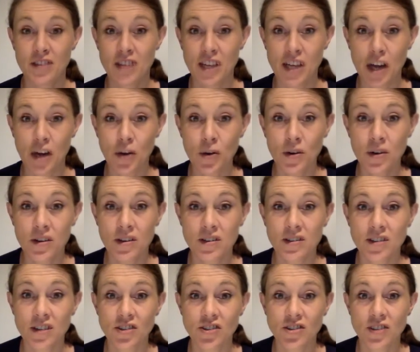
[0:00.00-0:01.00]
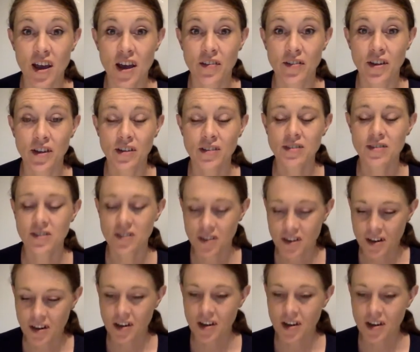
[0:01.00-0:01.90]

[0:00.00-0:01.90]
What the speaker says: Leo, Sagittarius.